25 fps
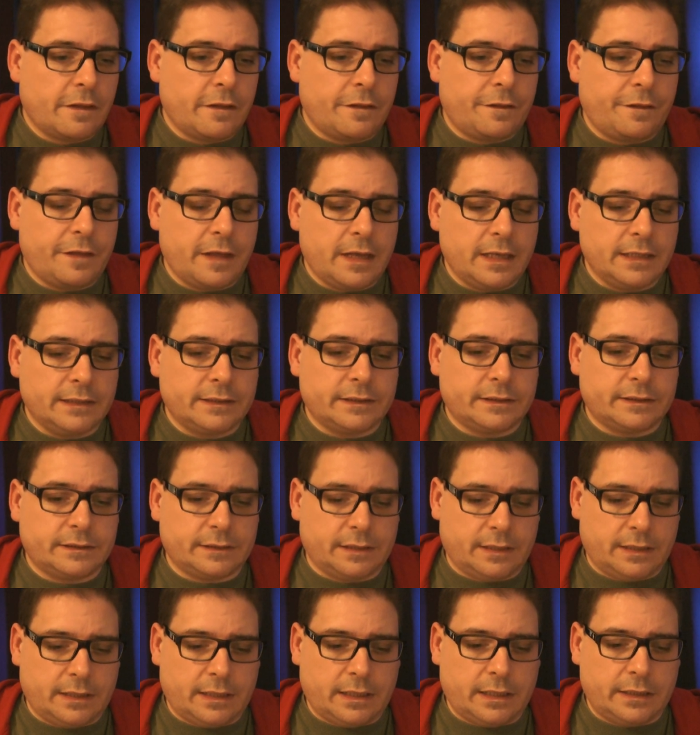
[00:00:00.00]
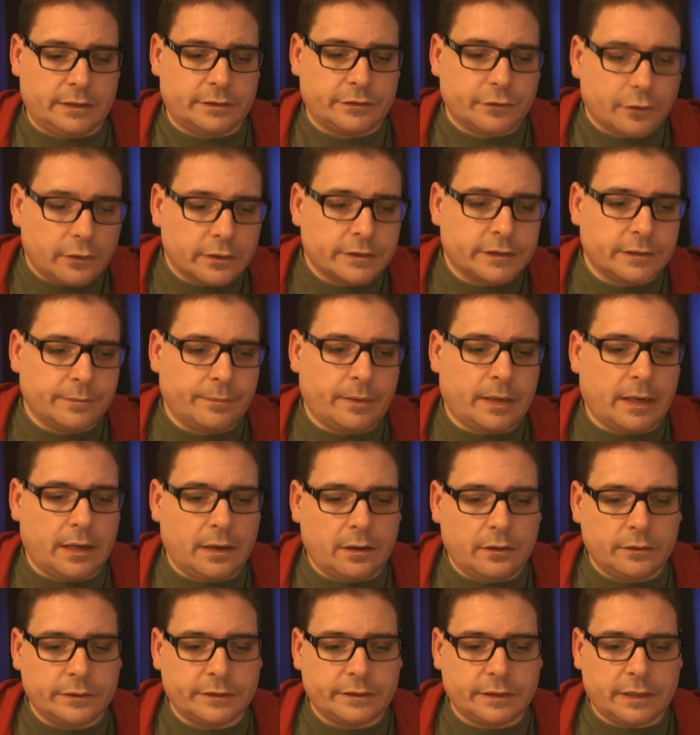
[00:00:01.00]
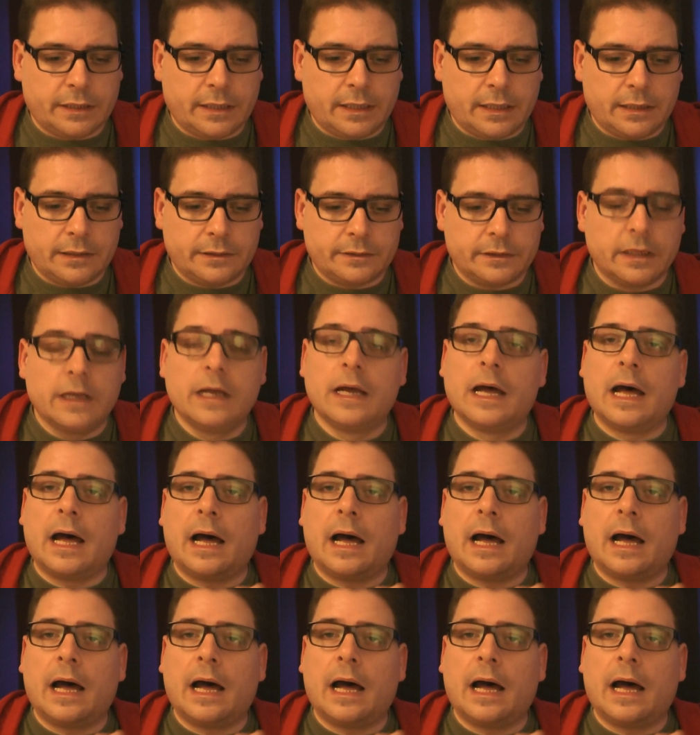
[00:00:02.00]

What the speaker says: the things I talked about, and